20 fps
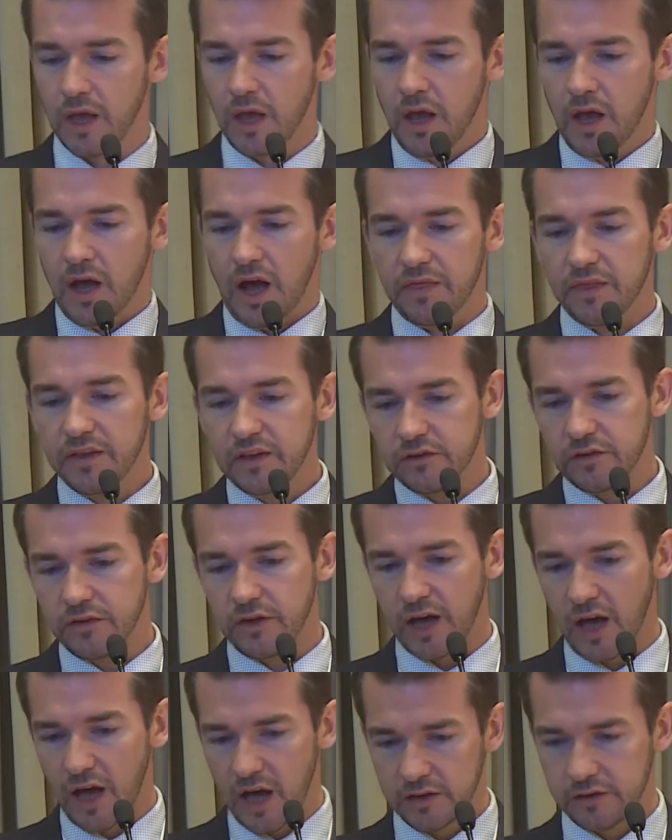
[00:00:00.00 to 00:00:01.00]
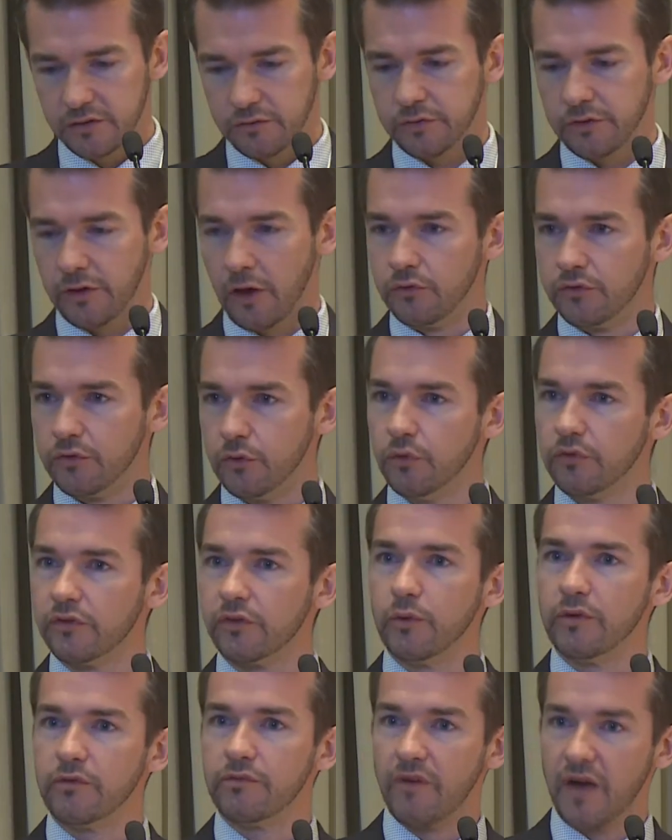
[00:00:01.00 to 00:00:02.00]
And these are the kinds of stone tools
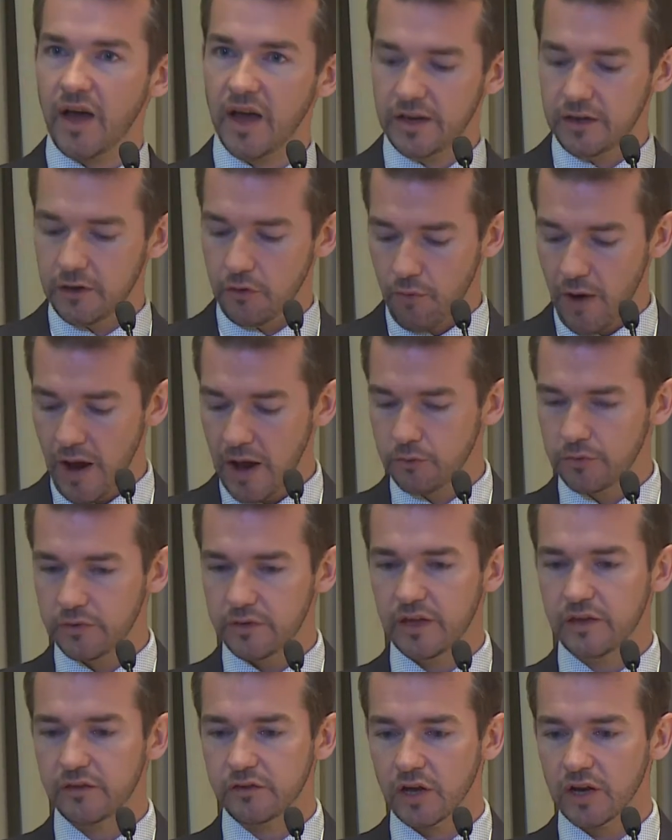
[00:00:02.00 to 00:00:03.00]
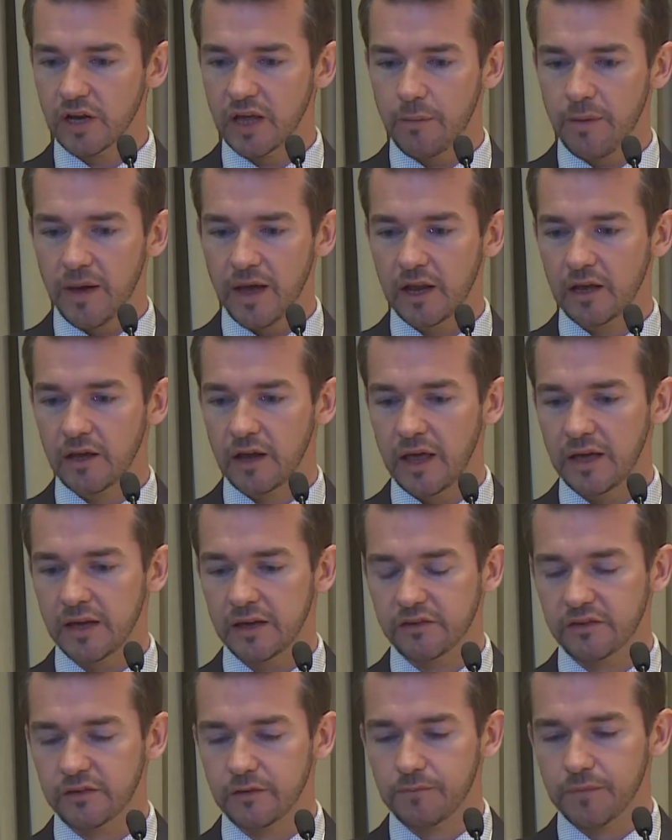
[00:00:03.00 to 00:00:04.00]
that we find around these earlier paleo
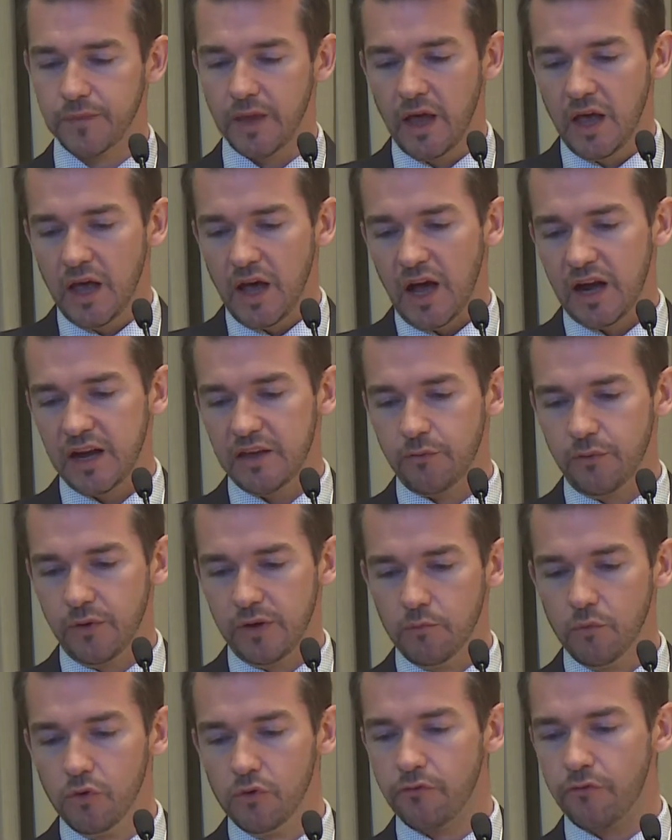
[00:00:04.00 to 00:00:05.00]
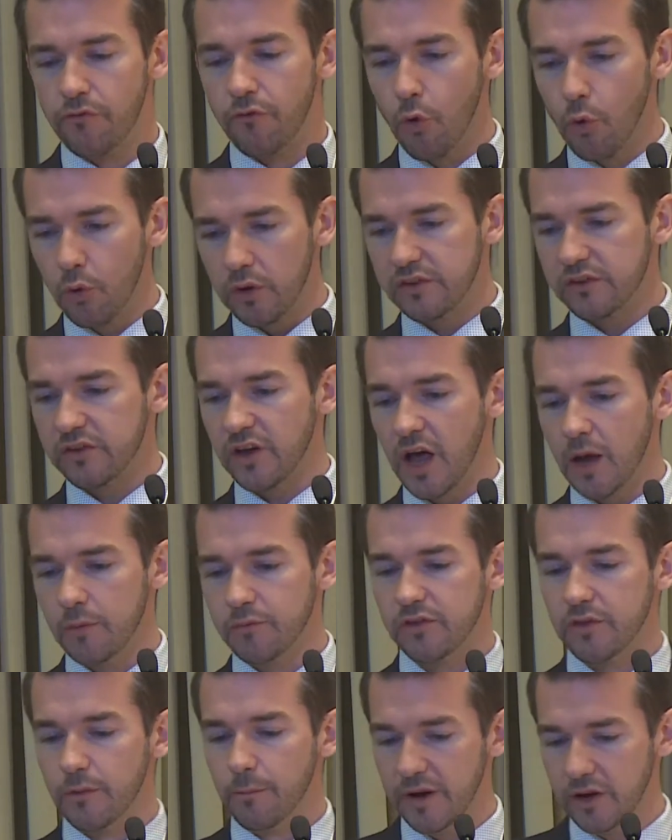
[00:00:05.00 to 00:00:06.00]
lakes. And if we move forward in time
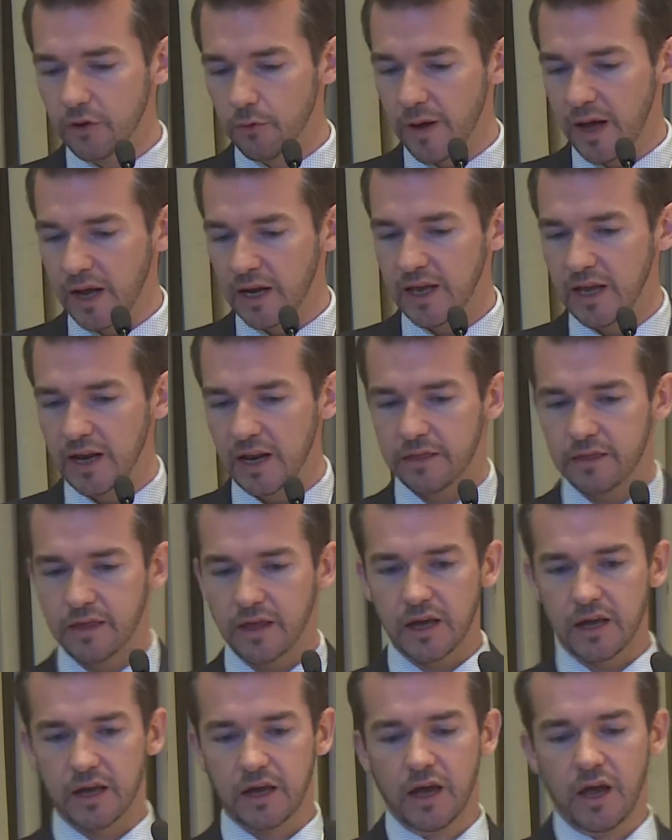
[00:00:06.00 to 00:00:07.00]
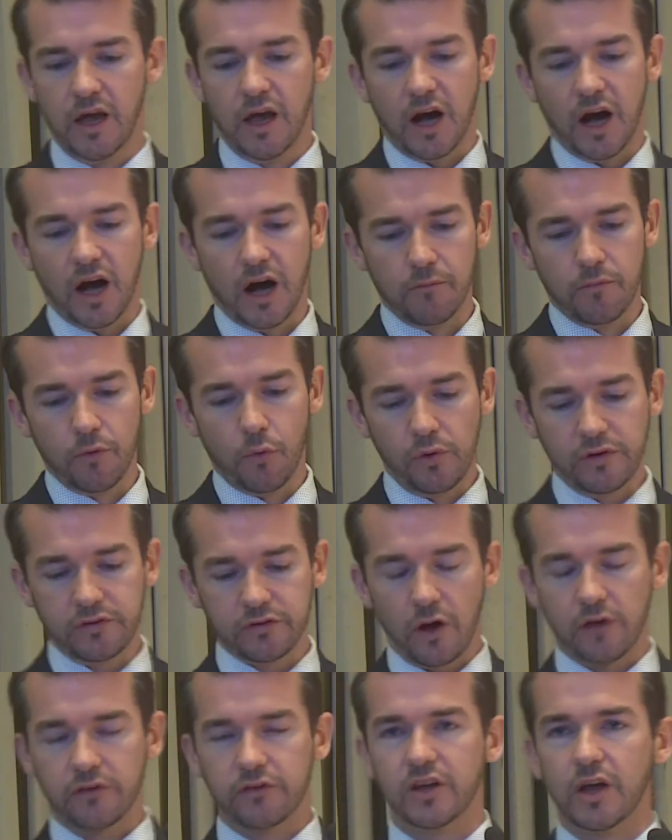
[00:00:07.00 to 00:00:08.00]
to the Middle Paleolithic, we
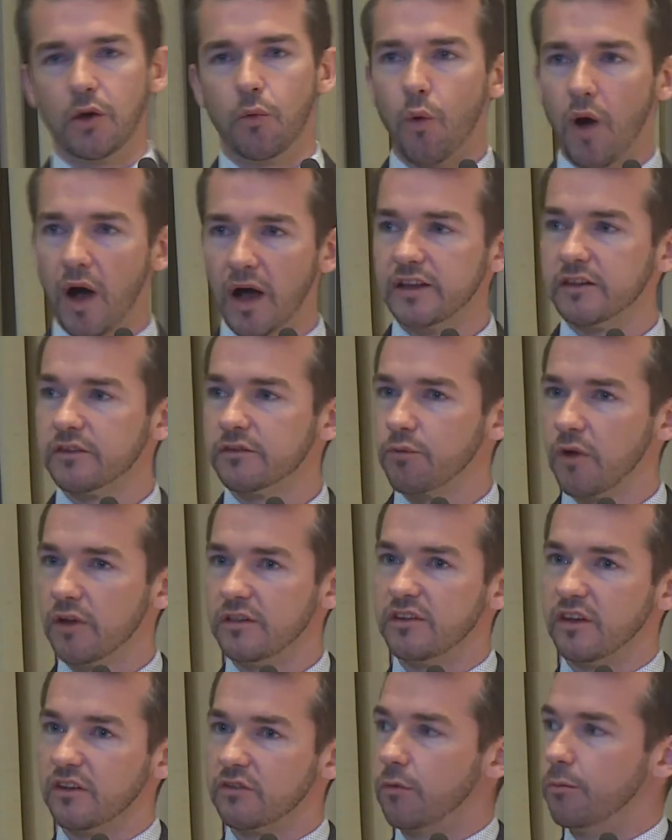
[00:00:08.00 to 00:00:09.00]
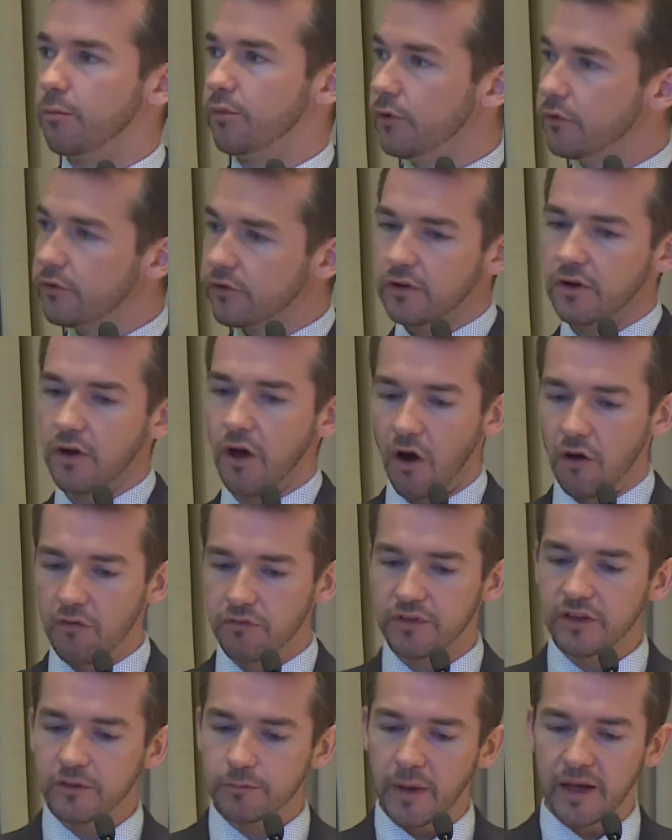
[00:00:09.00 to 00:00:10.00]
start to see a wider spread distribution
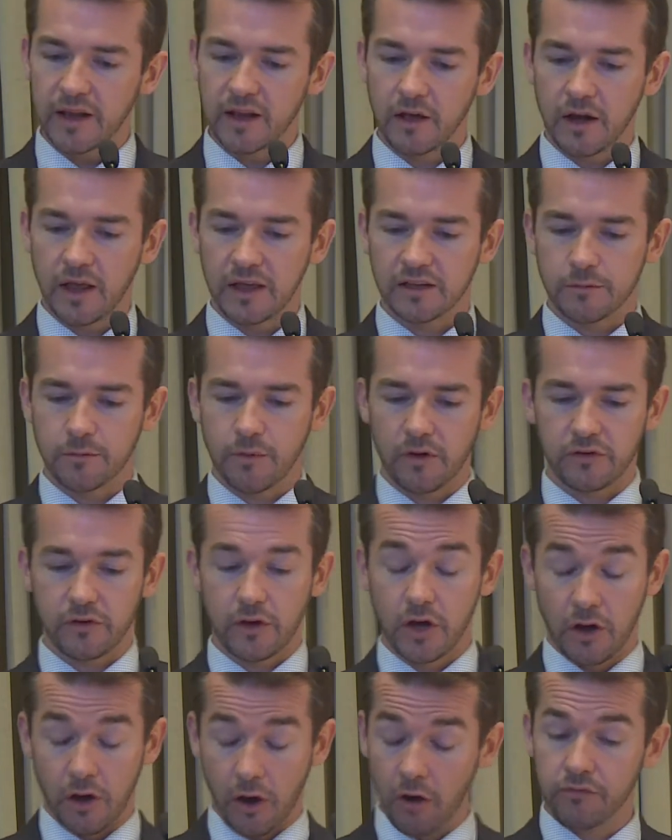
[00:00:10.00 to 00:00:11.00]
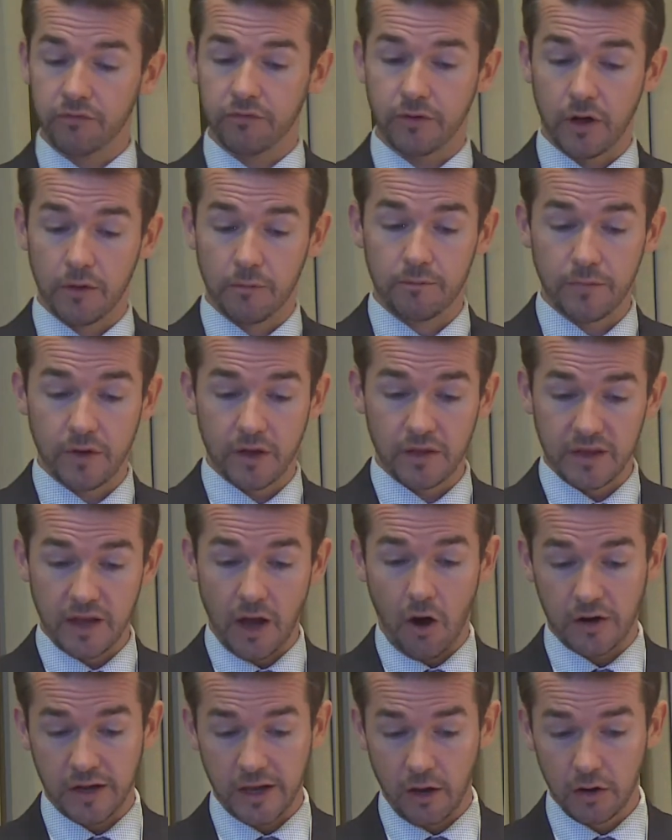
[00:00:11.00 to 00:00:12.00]
of these Paleolithic
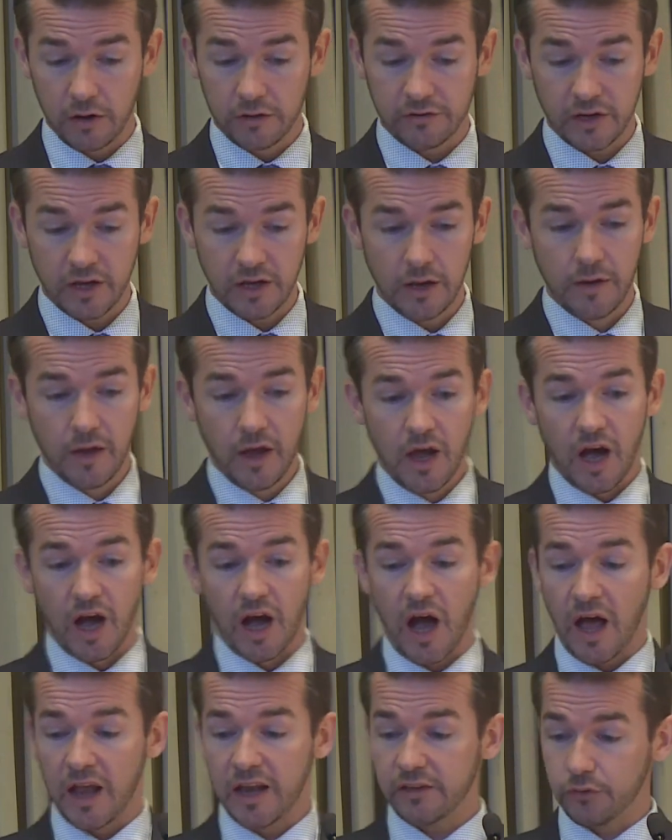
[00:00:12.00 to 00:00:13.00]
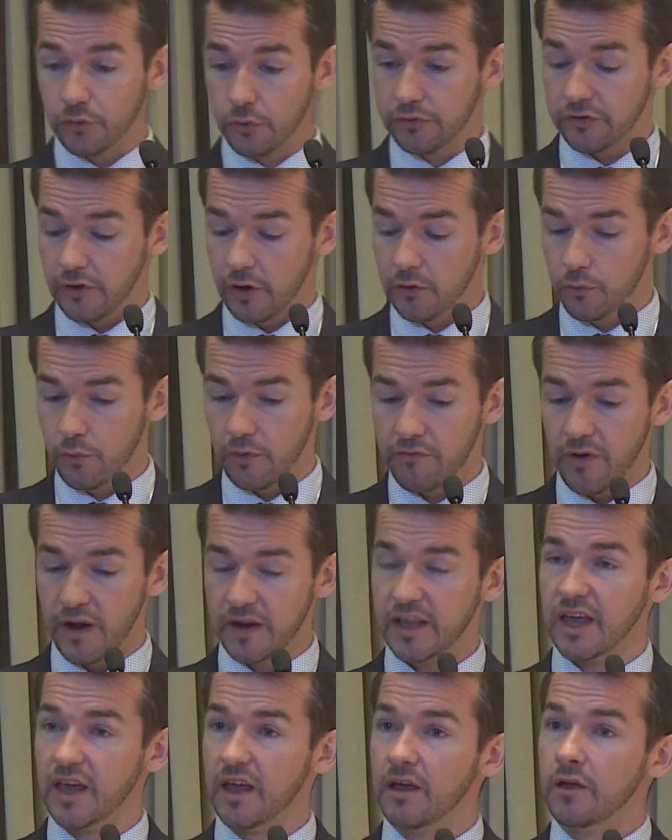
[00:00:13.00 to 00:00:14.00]
the archaeology, and it's also, we're
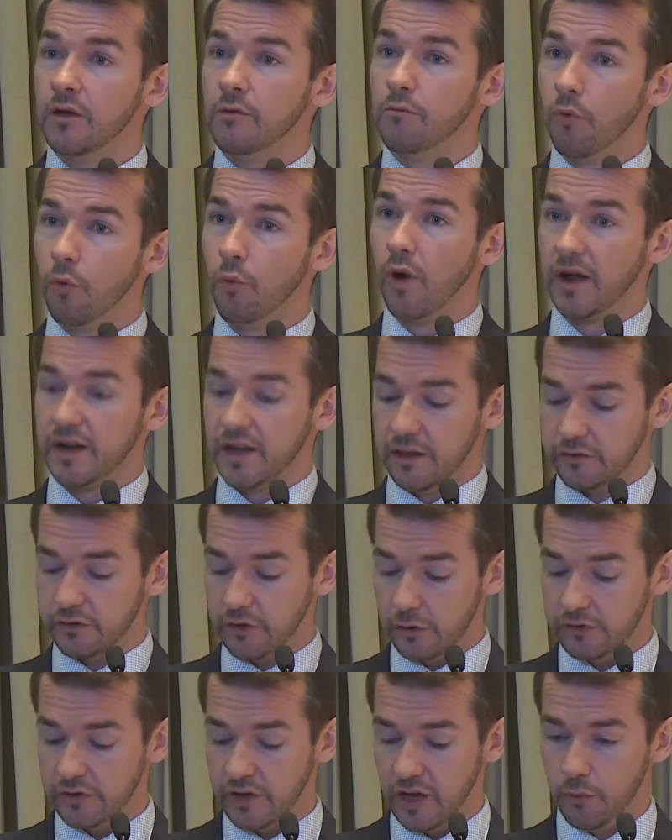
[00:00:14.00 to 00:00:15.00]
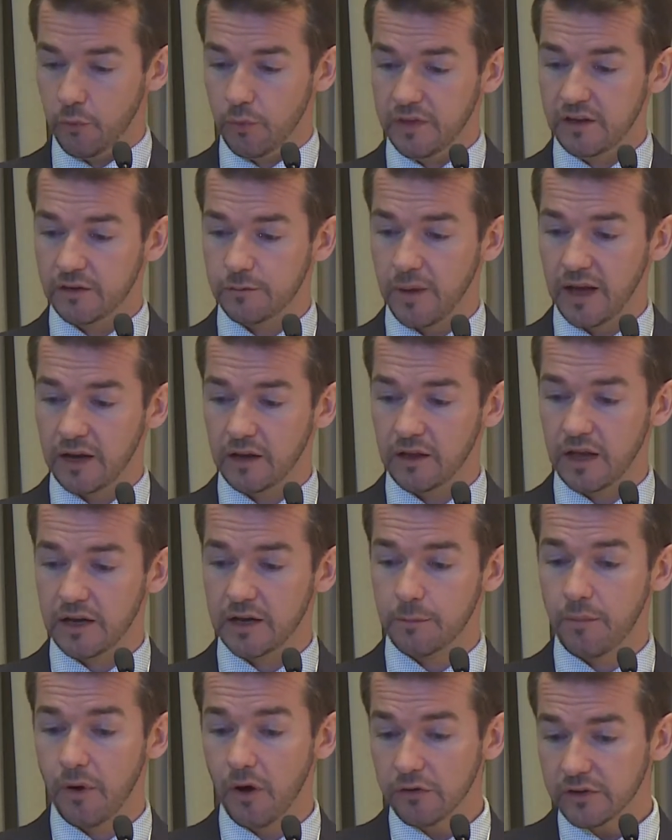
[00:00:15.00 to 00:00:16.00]
finding it more widely associated with these
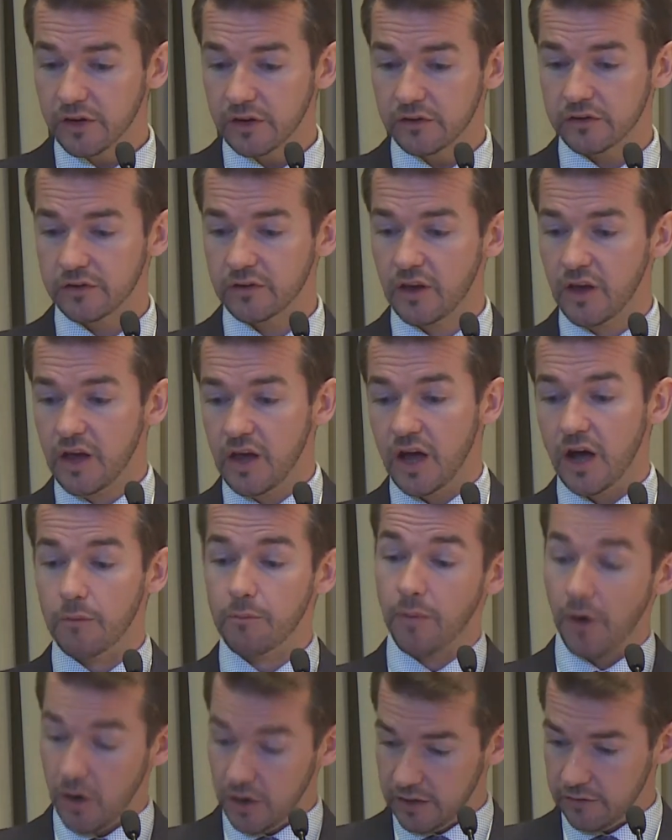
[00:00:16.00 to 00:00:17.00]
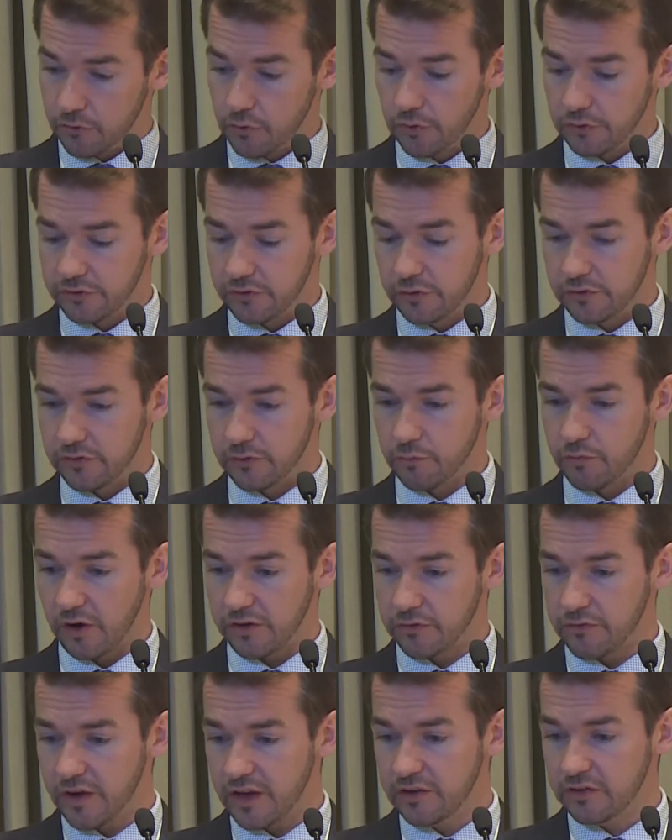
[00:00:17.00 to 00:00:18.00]
Paleolithic deposits, partly, of course, due to
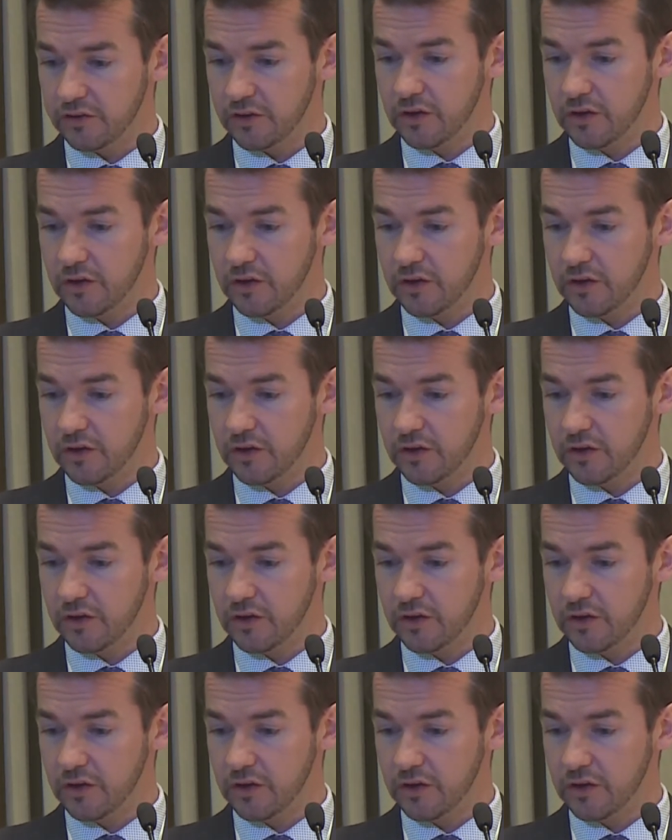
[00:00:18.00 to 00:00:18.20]
preservation,